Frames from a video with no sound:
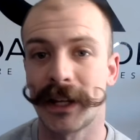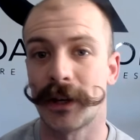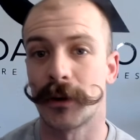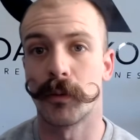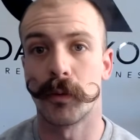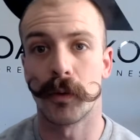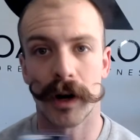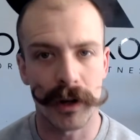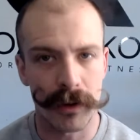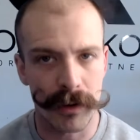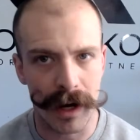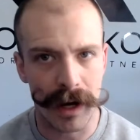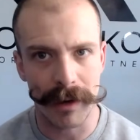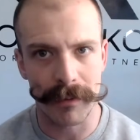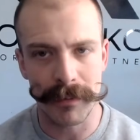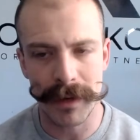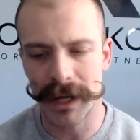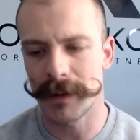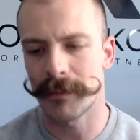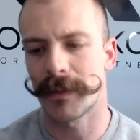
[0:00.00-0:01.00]
What do I
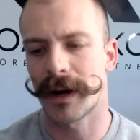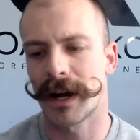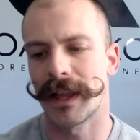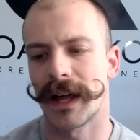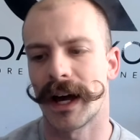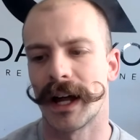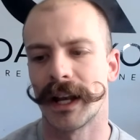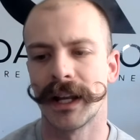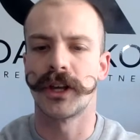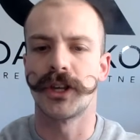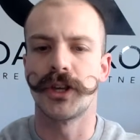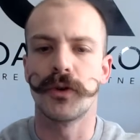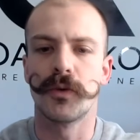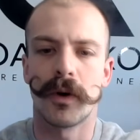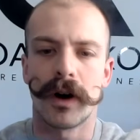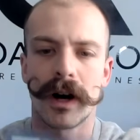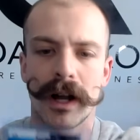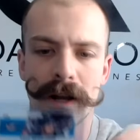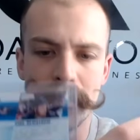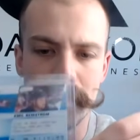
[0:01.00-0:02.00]
mean by that? You want to